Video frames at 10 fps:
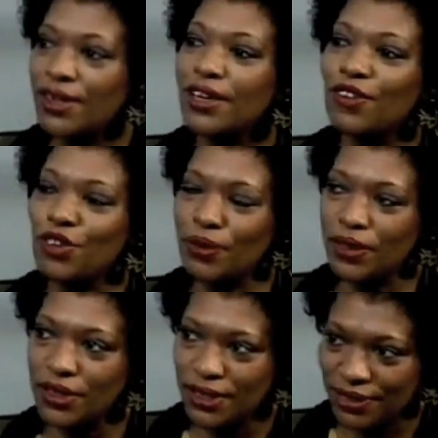if you were
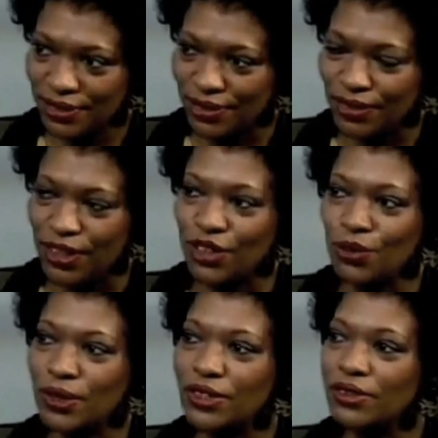good at school, that you
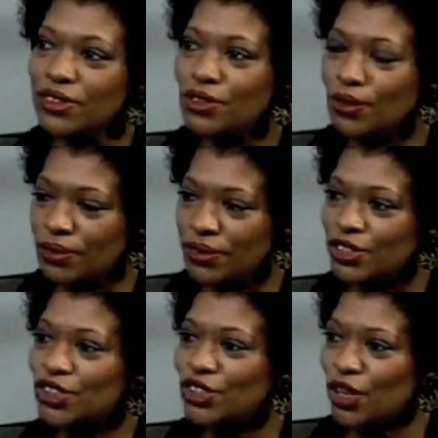would do to
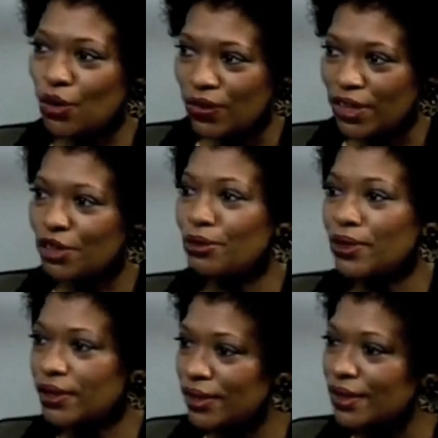show that you
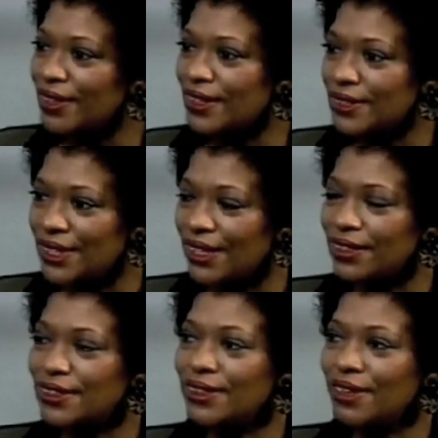were
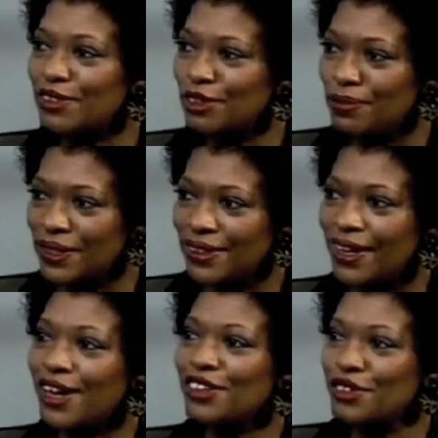intelligent, and that was to be a
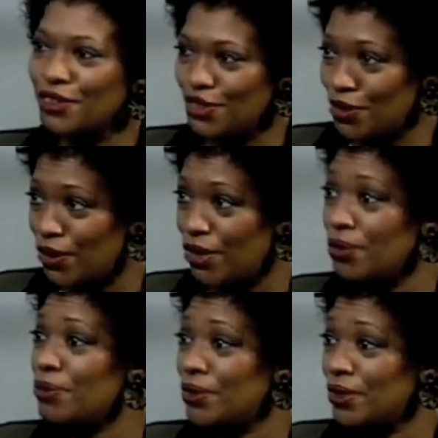doctor or a lawyer or a